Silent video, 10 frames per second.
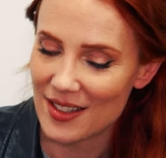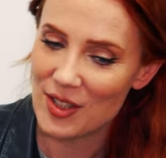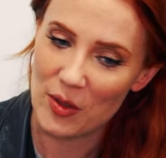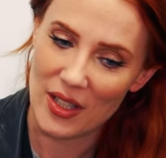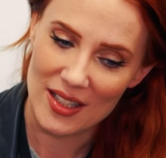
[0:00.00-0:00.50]

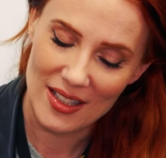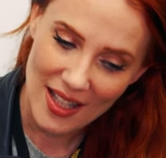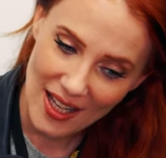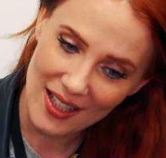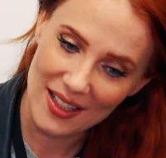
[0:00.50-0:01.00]
So they did
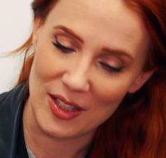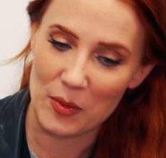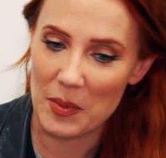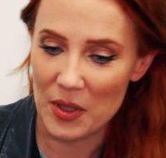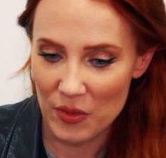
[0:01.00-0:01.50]
that, and then
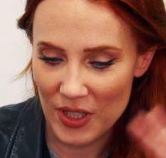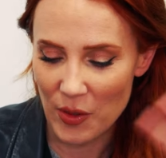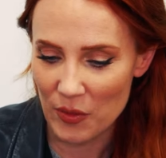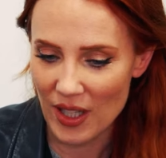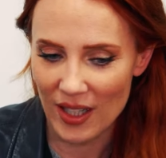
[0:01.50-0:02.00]
we made a
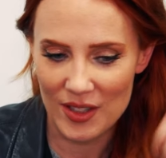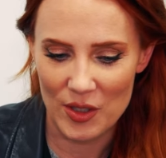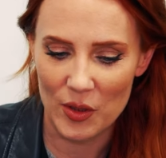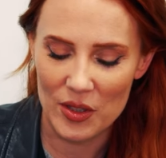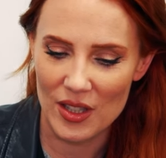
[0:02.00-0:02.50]
video of that.
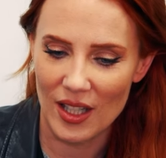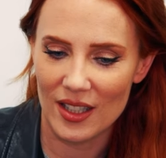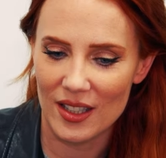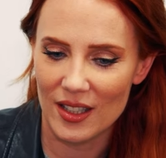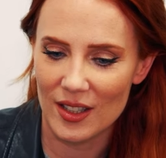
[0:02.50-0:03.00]
So it's
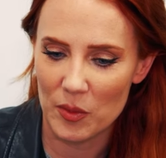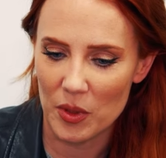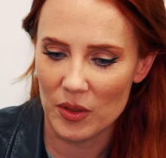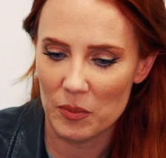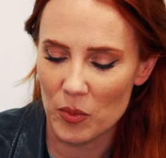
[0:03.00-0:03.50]
like uh,
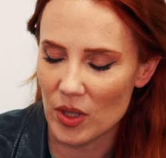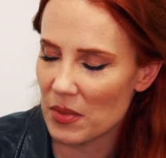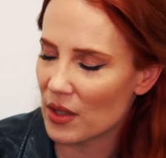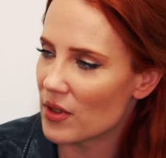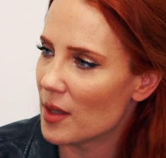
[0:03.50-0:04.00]
we're one
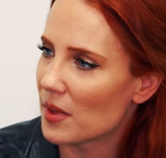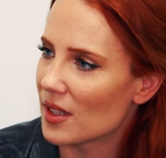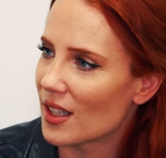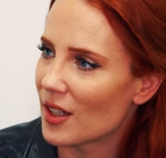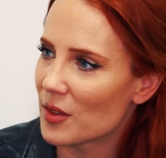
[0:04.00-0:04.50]
big
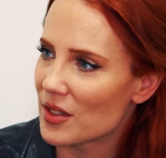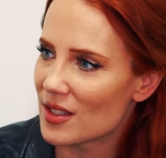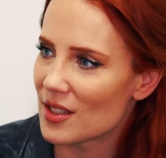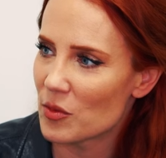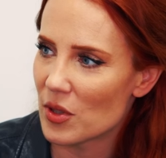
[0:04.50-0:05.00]
family now.
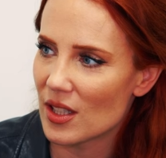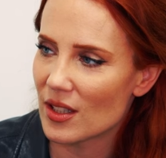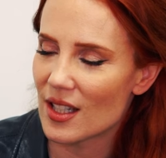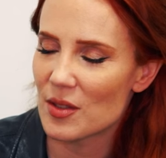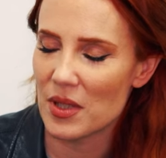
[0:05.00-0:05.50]
It's really
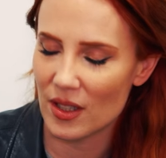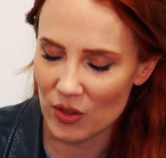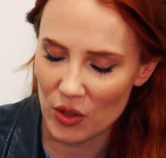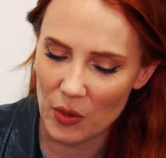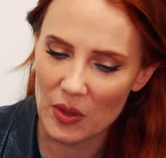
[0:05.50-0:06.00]
nice being
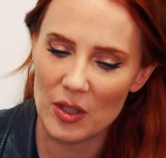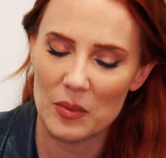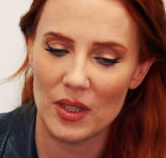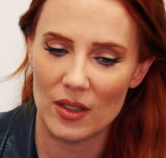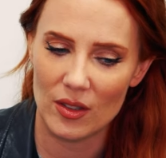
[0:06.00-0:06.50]
on tour with
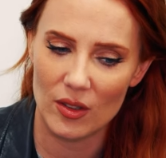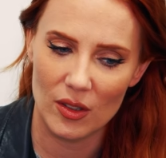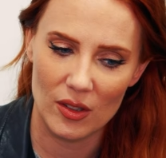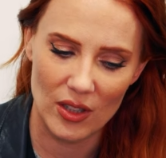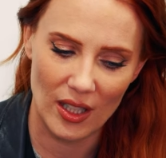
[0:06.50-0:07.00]
them. They're
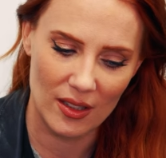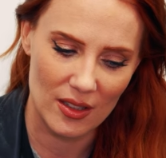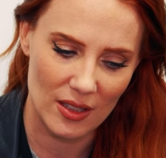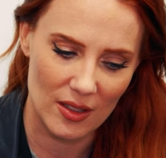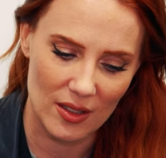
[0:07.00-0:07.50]
all
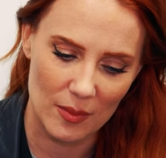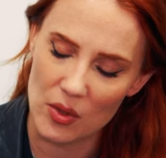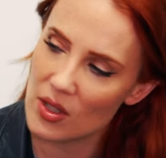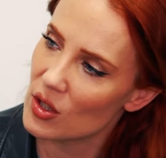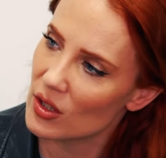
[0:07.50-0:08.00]
talented
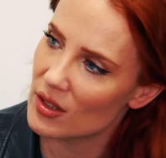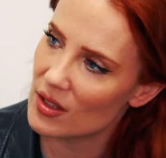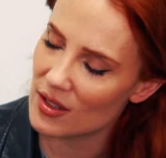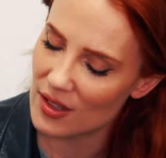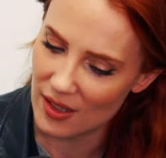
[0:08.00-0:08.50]

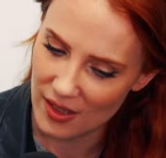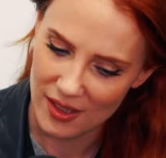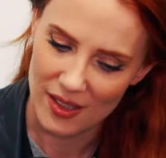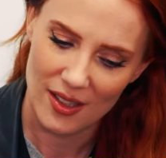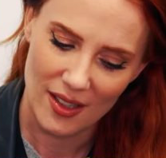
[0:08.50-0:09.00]
musicians,
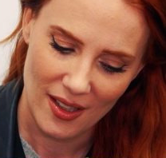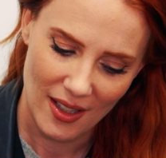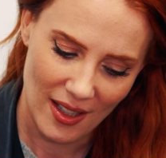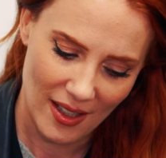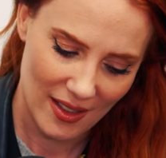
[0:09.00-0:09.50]

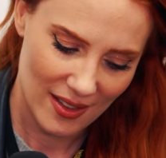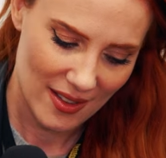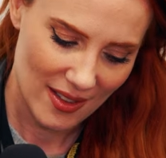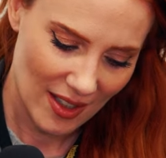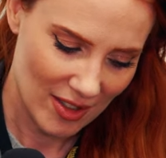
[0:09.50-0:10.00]

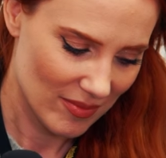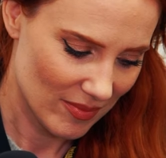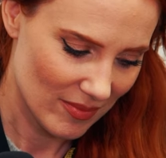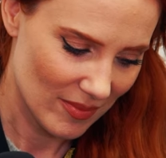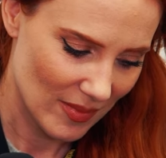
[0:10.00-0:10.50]
and yeah,
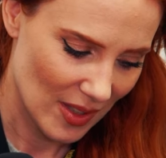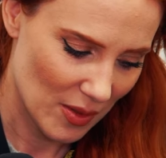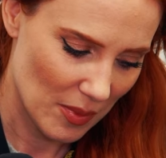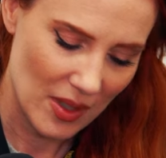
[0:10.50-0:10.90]
it's